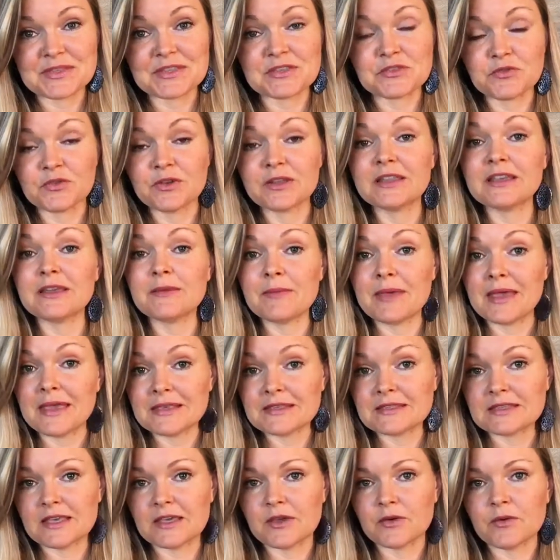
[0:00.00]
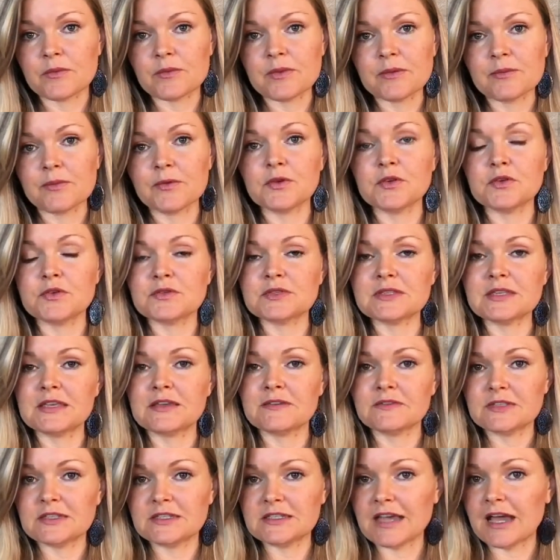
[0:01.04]
It's really amazing when people use
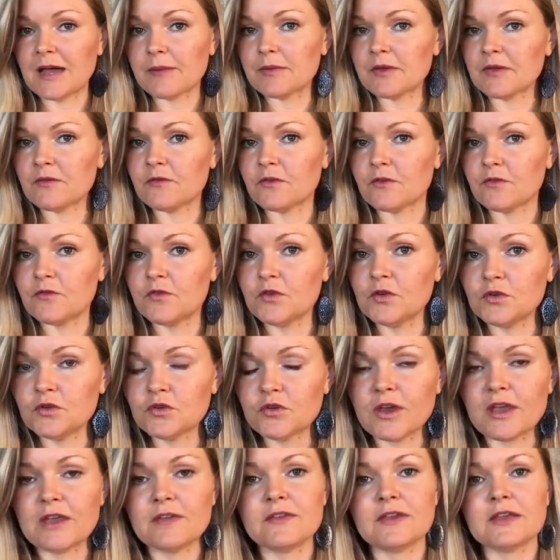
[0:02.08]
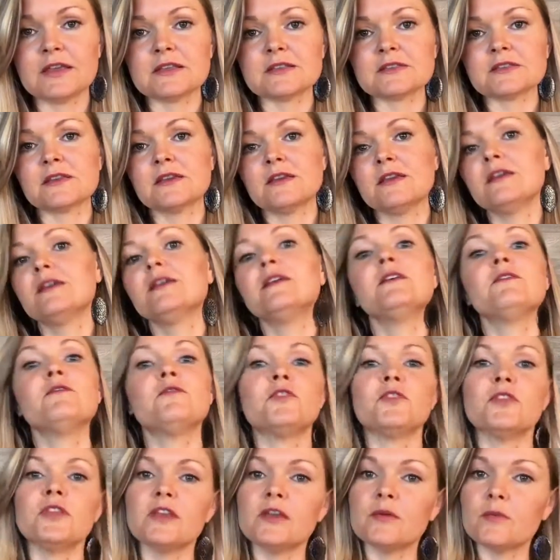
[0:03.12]
EFT tapping for food cravings,
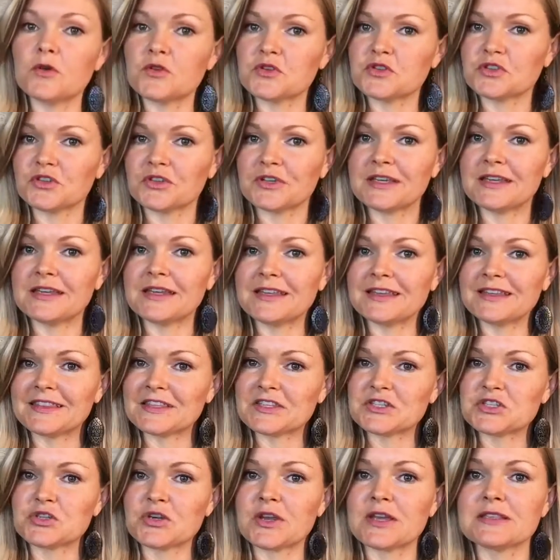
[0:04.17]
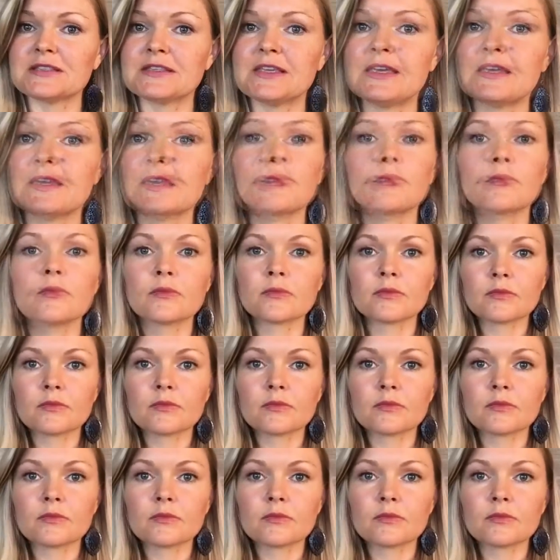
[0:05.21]
for the emotional eating and the stress eating.